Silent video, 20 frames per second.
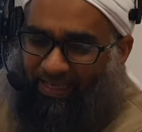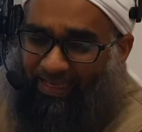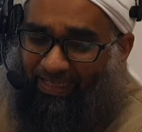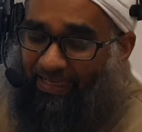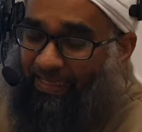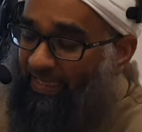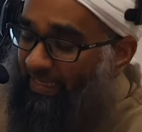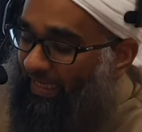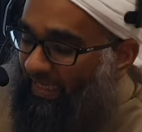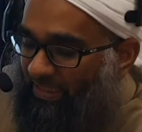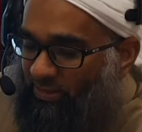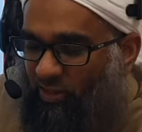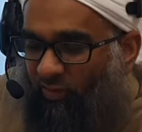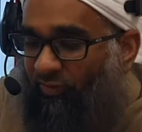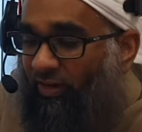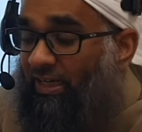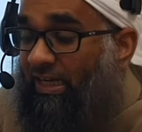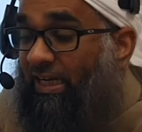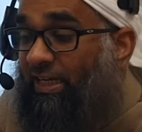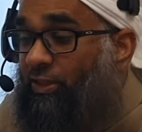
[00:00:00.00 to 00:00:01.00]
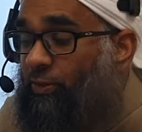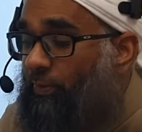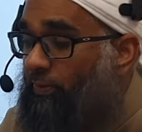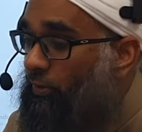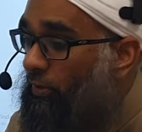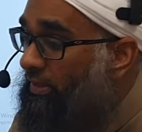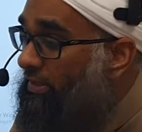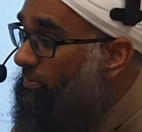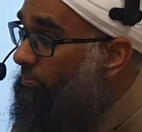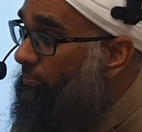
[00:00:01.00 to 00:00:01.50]
Again, it's not very clear to
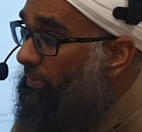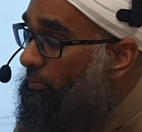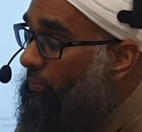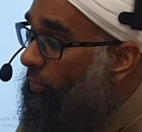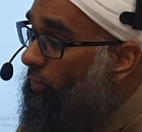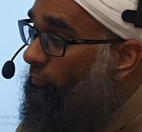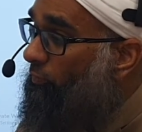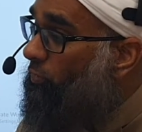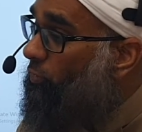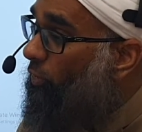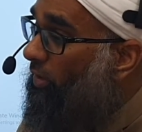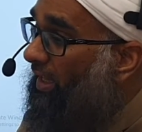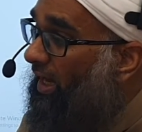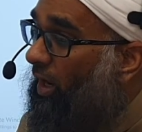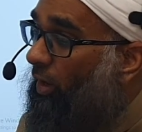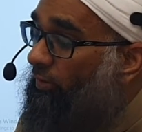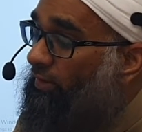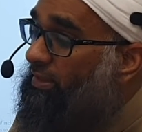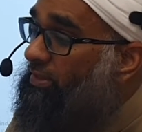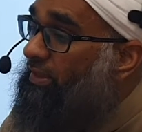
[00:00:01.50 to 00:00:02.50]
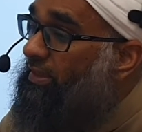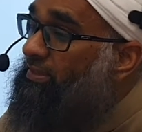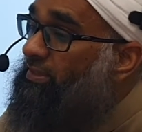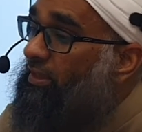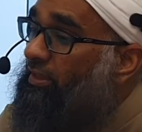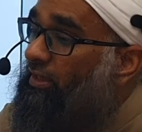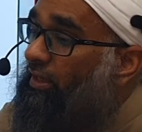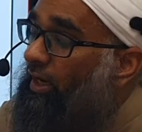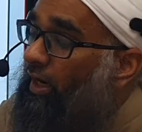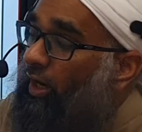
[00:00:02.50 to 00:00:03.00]
us because we don't even know like how these things
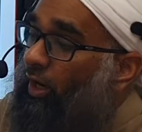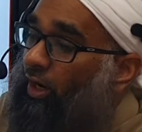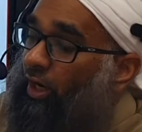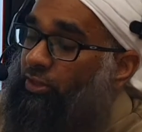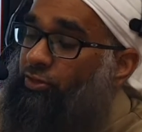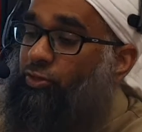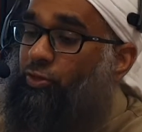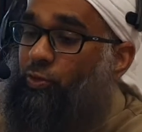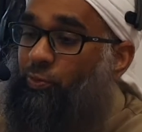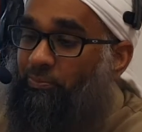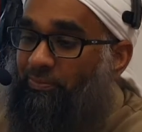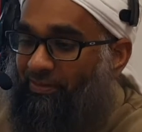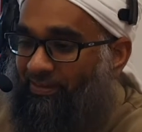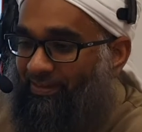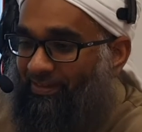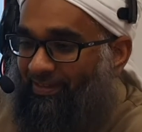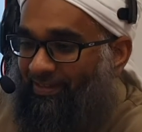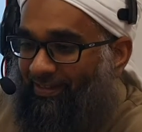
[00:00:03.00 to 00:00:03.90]
are consumed.